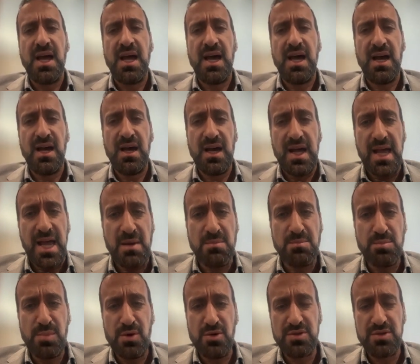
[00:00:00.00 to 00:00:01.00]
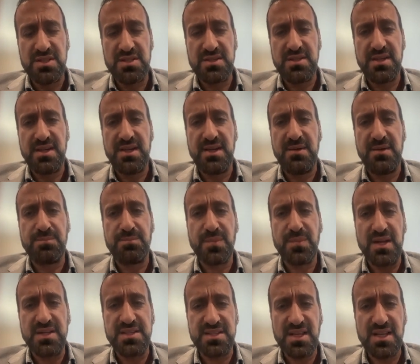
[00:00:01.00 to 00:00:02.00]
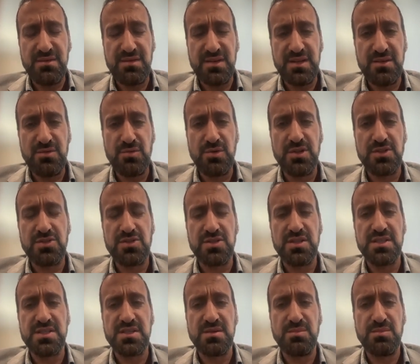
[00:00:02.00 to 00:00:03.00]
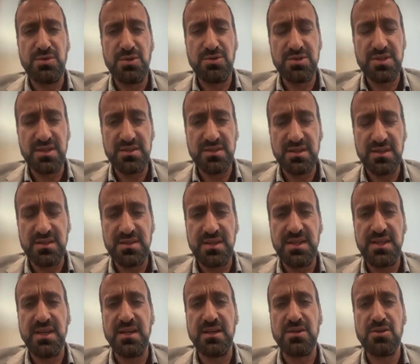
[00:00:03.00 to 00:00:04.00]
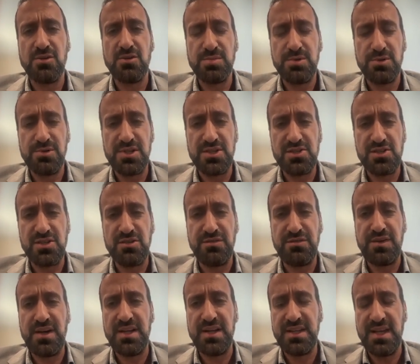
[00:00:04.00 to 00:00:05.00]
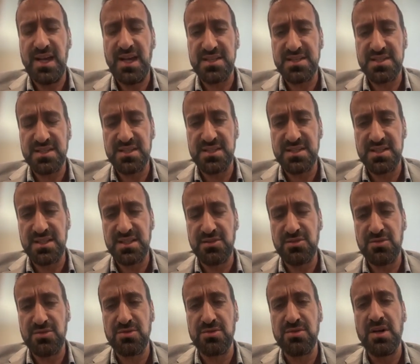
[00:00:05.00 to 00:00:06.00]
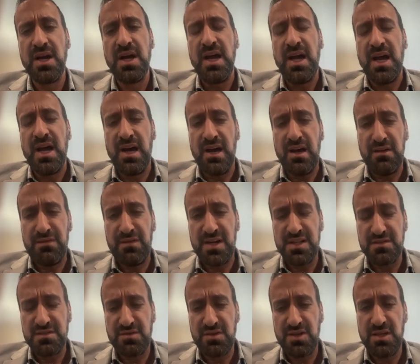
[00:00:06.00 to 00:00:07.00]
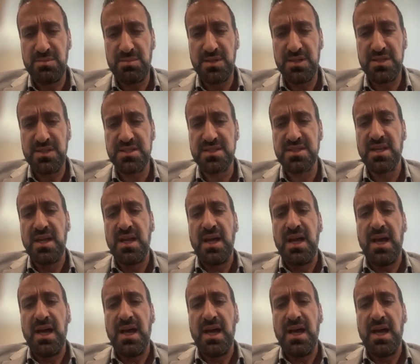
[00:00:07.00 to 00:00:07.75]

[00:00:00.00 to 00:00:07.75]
MBOT7, which is important in the incorporation of fatty acids into phospholipids,